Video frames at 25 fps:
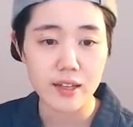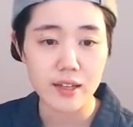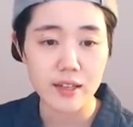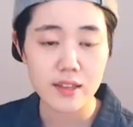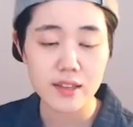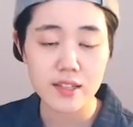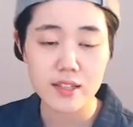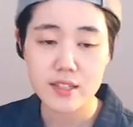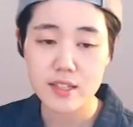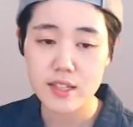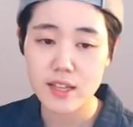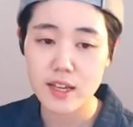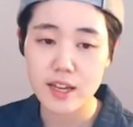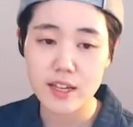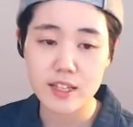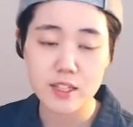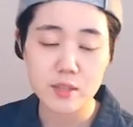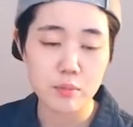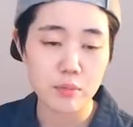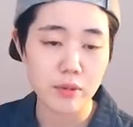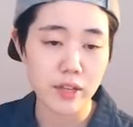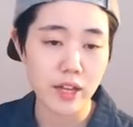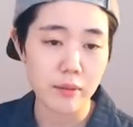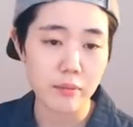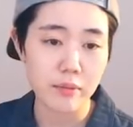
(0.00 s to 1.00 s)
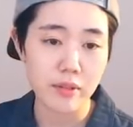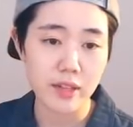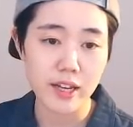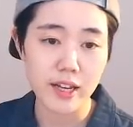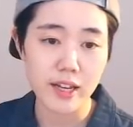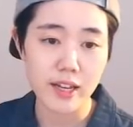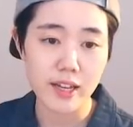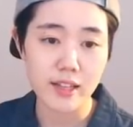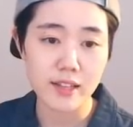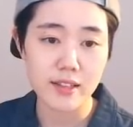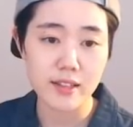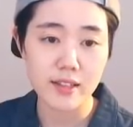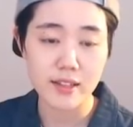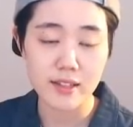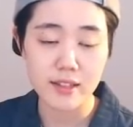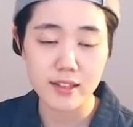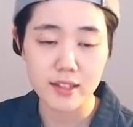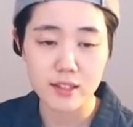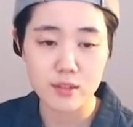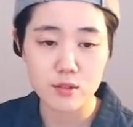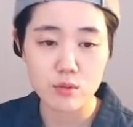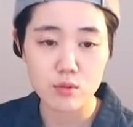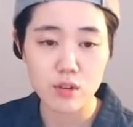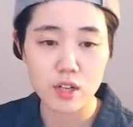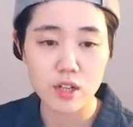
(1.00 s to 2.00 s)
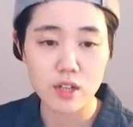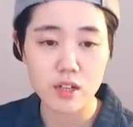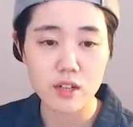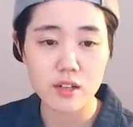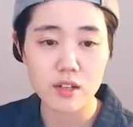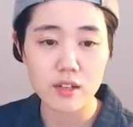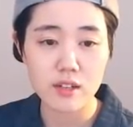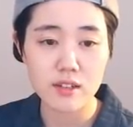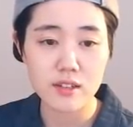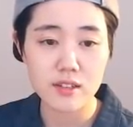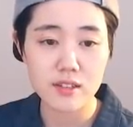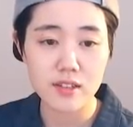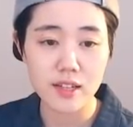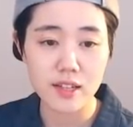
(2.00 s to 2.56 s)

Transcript: In this case, black played this one